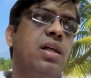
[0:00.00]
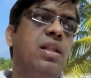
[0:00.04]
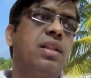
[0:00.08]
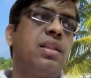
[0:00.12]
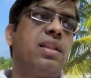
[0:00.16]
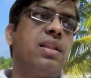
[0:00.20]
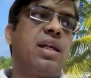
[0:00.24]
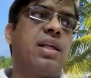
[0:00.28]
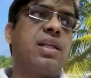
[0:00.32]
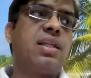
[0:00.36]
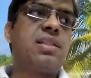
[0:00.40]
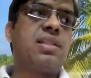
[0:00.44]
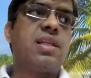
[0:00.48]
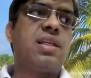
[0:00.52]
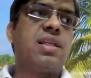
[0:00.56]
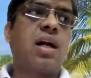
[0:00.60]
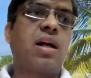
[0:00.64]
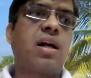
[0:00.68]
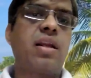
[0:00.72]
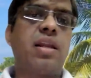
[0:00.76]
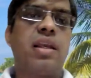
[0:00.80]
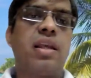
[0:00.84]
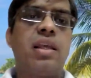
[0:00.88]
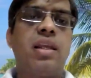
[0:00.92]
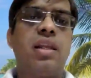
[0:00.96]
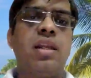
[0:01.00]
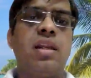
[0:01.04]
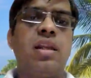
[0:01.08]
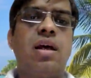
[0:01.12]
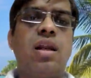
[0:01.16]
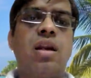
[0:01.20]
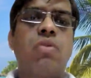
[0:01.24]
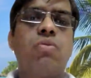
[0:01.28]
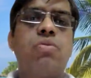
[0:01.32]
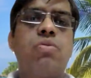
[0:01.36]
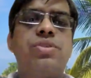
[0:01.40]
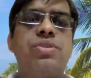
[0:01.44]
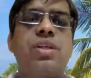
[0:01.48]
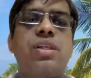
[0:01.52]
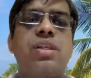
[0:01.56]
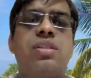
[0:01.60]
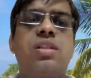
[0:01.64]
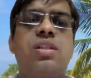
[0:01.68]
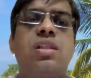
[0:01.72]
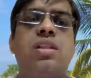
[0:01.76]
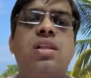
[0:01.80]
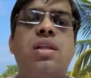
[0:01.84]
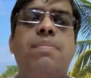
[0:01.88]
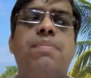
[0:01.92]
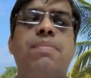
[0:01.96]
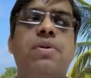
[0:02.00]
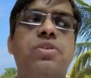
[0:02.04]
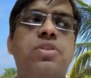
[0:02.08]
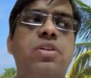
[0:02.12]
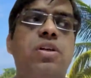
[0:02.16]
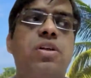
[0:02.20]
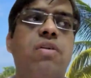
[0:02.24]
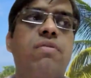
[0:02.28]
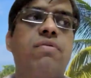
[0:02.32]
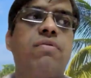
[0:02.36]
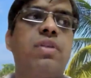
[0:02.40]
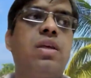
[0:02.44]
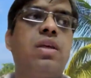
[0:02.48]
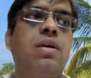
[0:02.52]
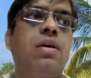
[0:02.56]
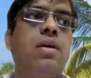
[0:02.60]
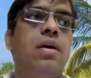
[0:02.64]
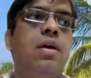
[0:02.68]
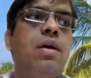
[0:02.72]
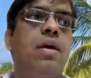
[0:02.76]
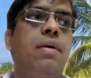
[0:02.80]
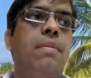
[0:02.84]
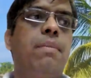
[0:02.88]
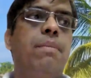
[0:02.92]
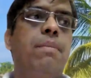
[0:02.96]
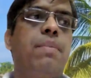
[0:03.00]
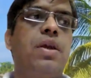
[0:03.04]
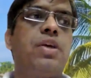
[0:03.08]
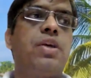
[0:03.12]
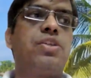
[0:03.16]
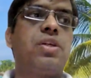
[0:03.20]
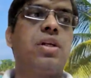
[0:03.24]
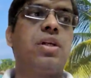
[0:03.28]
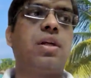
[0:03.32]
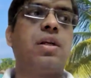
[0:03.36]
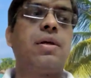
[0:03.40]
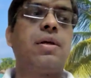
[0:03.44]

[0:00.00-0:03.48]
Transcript: that is occurring in around 63% of the patient.